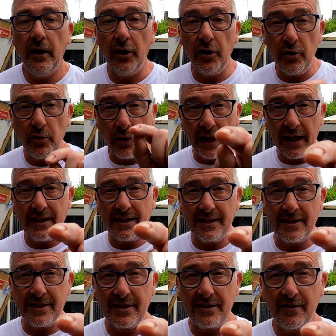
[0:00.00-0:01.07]
new
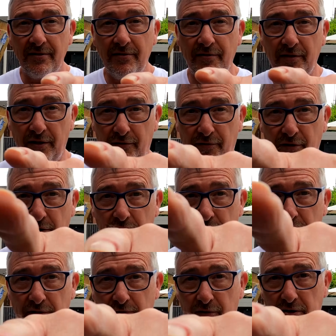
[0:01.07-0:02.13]
lens for the
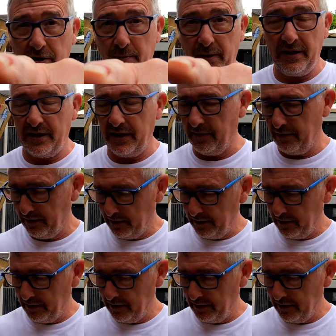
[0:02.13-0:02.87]
fronty bit,